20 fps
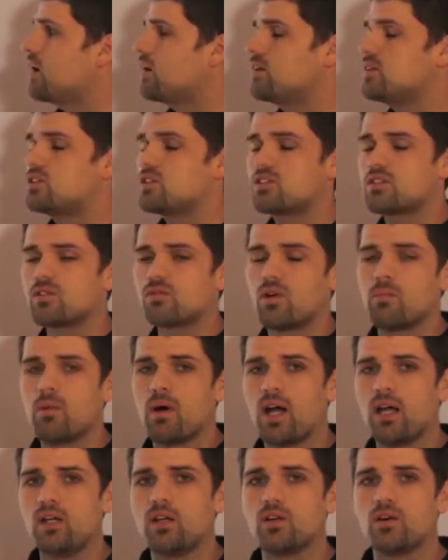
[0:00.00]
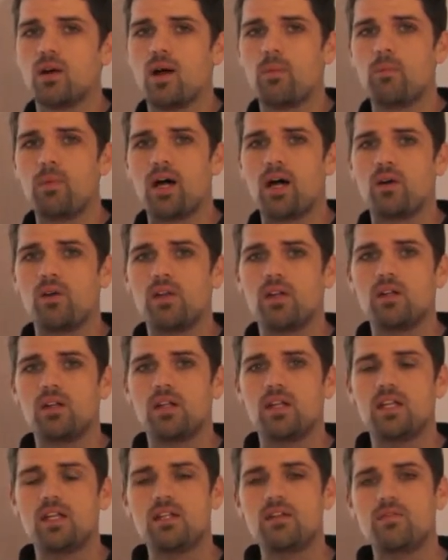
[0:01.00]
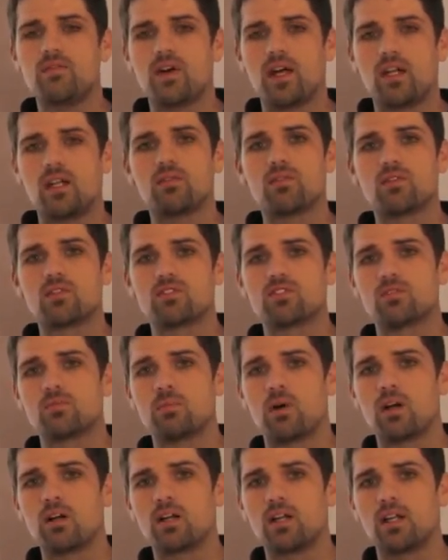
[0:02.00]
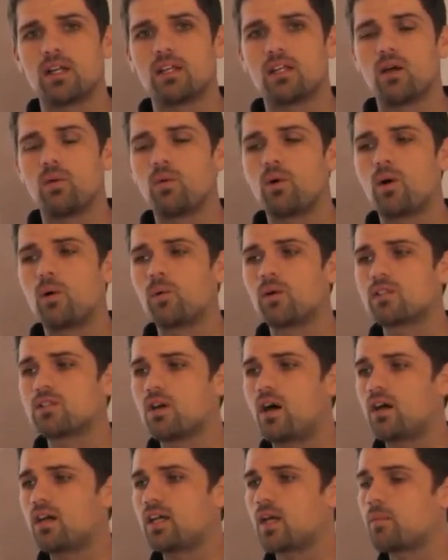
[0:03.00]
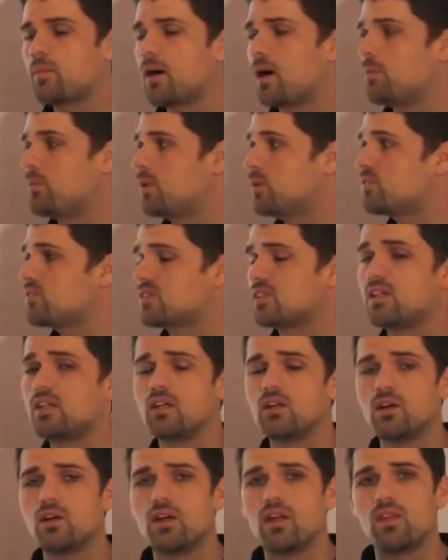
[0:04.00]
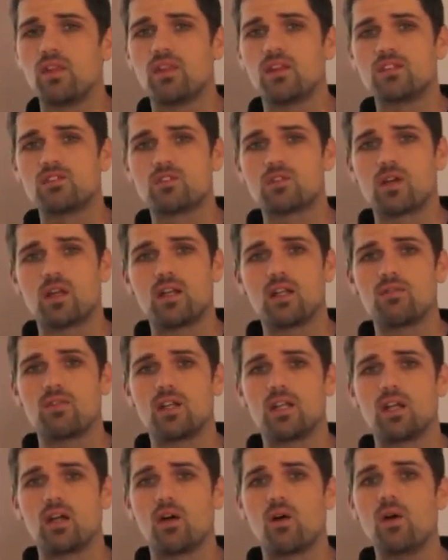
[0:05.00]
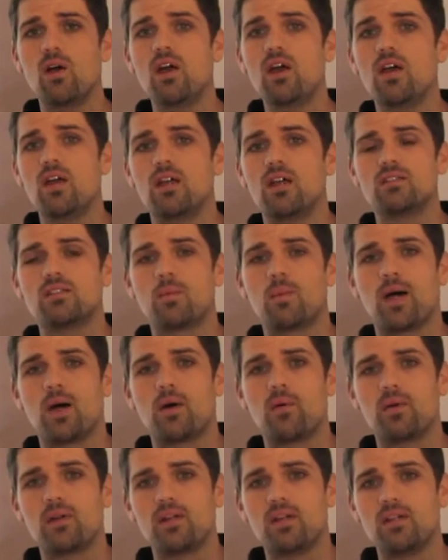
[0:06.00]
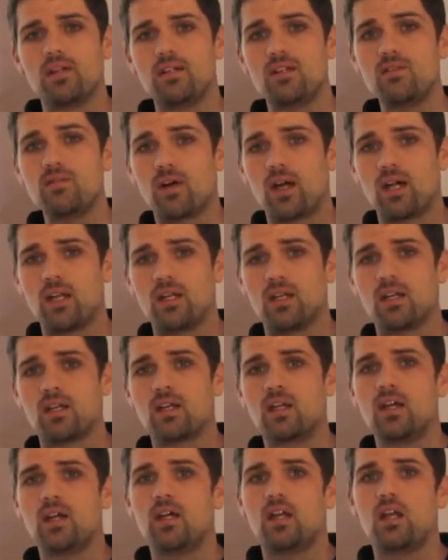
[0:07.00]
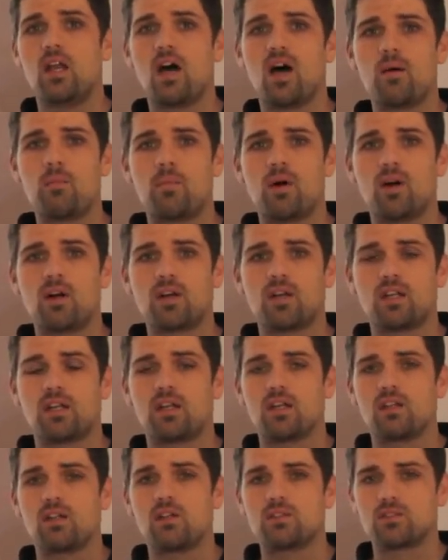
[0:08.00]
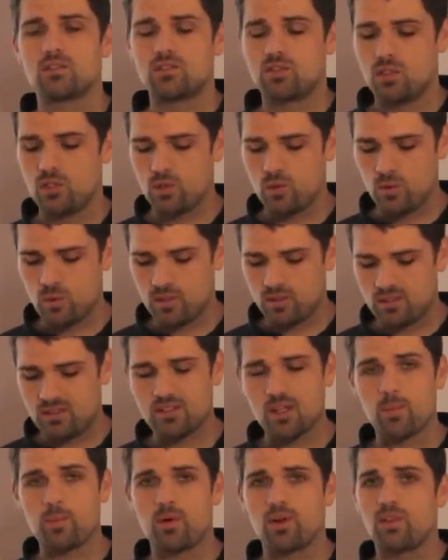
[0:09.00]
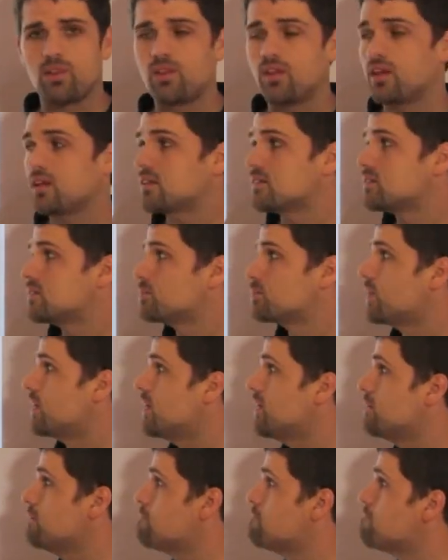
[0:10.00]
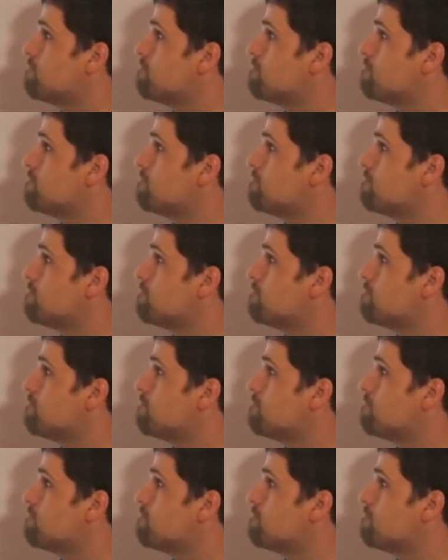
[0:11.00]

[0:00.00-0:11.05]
just a reminder about inviting versus marketing, that what we're talking about mostly here in this training video is about inviting, not marketing, and those are 2 separate things. Okay,